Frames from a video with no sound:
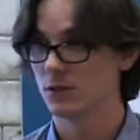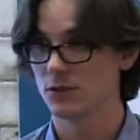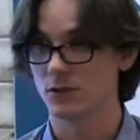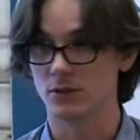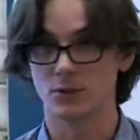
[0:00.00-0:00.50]

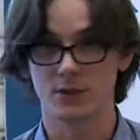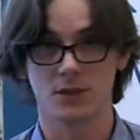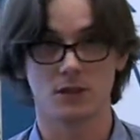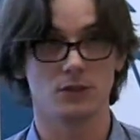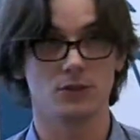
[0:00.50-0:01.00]

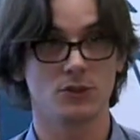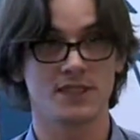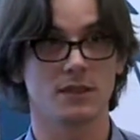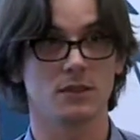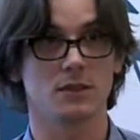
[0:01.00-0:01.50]

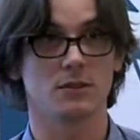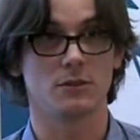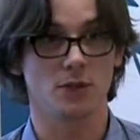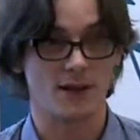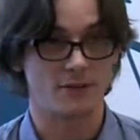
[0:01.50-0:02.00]

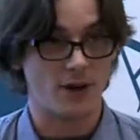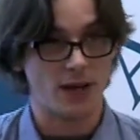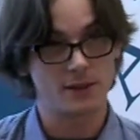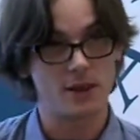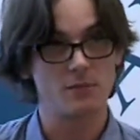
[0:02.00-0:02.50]
You can
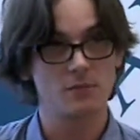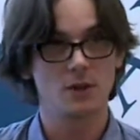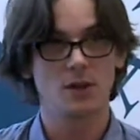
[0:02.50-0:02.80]
flat them